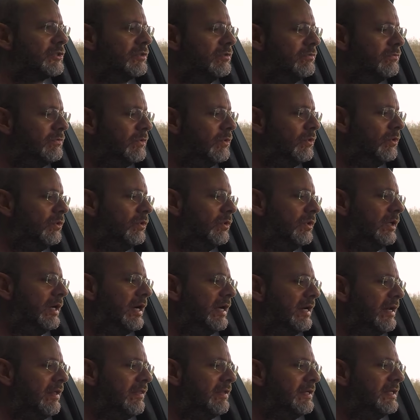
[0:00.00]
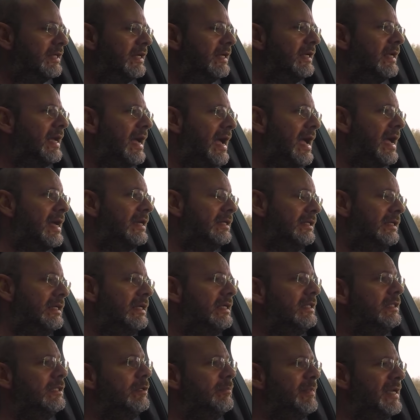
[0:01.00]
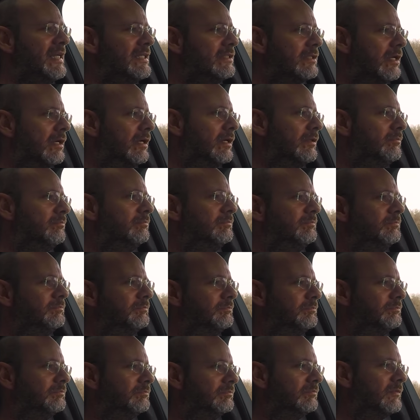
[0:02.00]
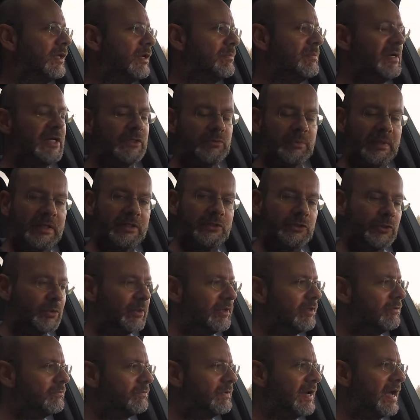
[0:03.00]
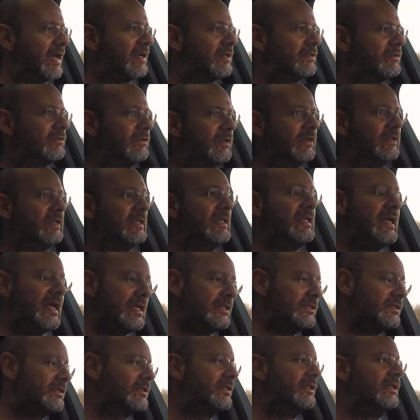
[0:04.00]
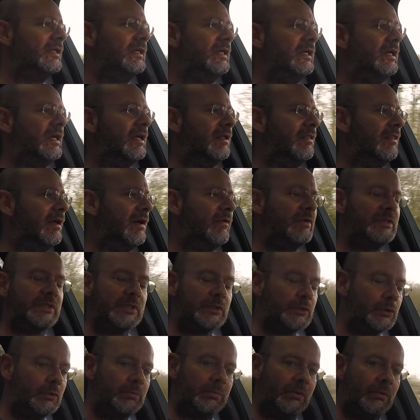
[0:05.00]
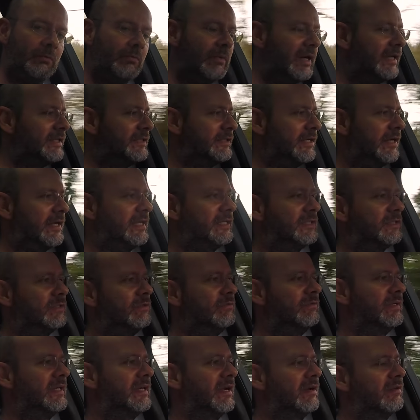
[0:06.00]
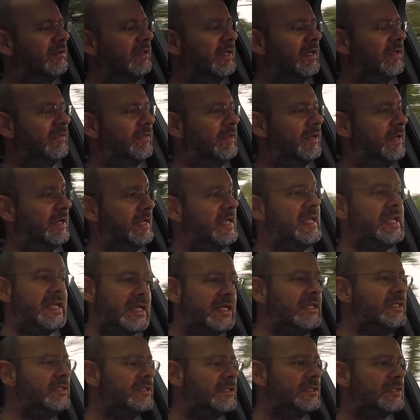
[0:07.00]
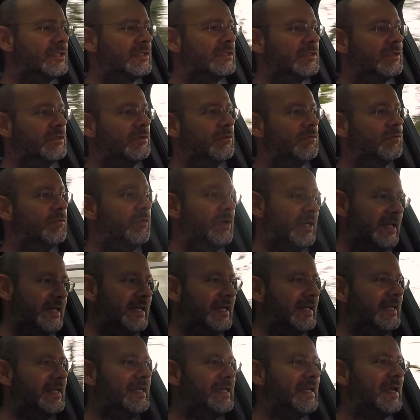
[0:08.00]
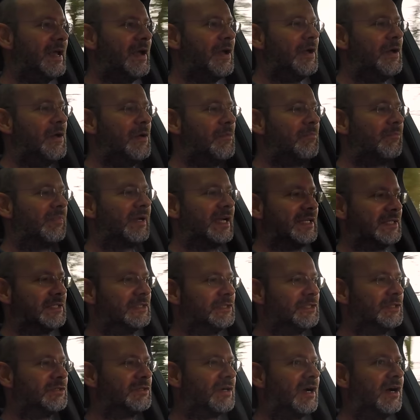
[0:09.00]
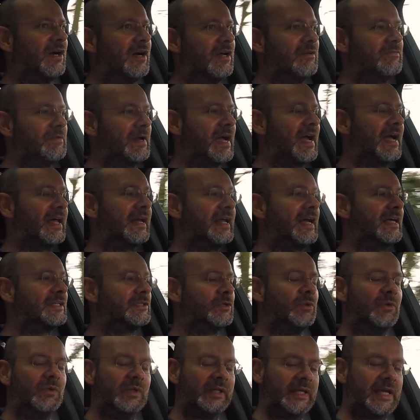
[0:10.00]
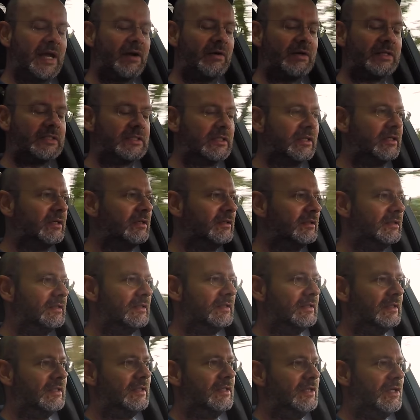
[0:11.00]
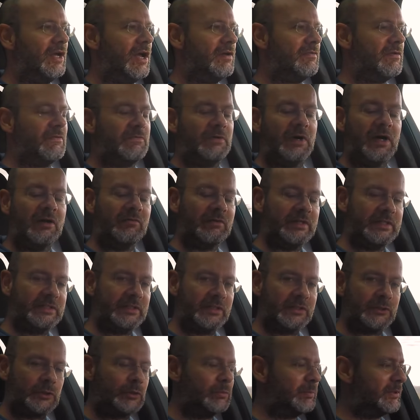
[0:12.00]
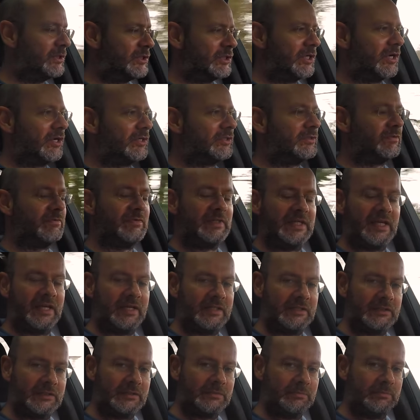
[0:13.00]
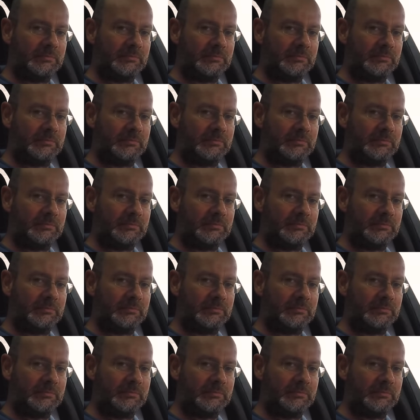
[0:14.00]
for another day. And in the meantime, you might as well enjoy the fact that, yes, there is a 2.1 tonne SUV out there that is really pleasant to drive and has all the character of a 5-litre supercharged V8.